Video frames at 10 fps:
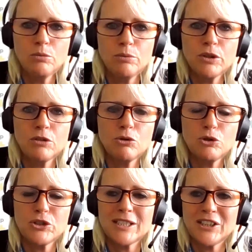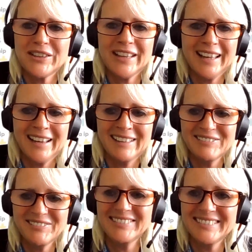hope that you're all still there.
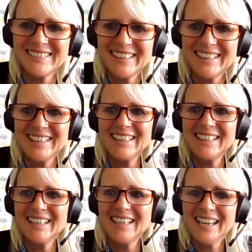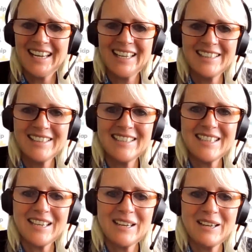
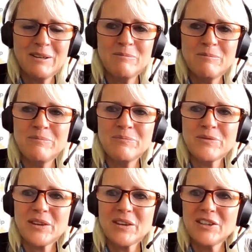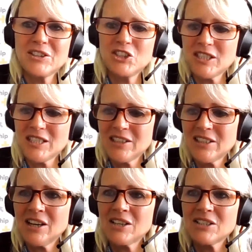And just in
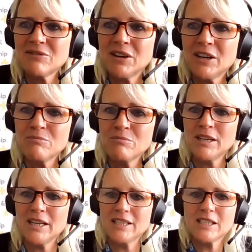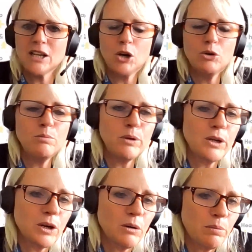the last 5 minutes,
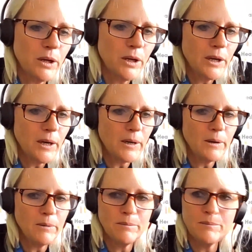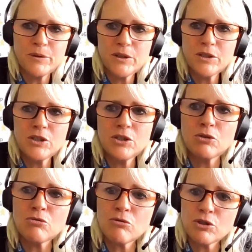open up to
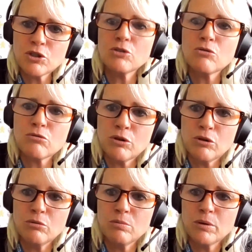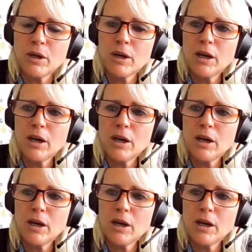the group.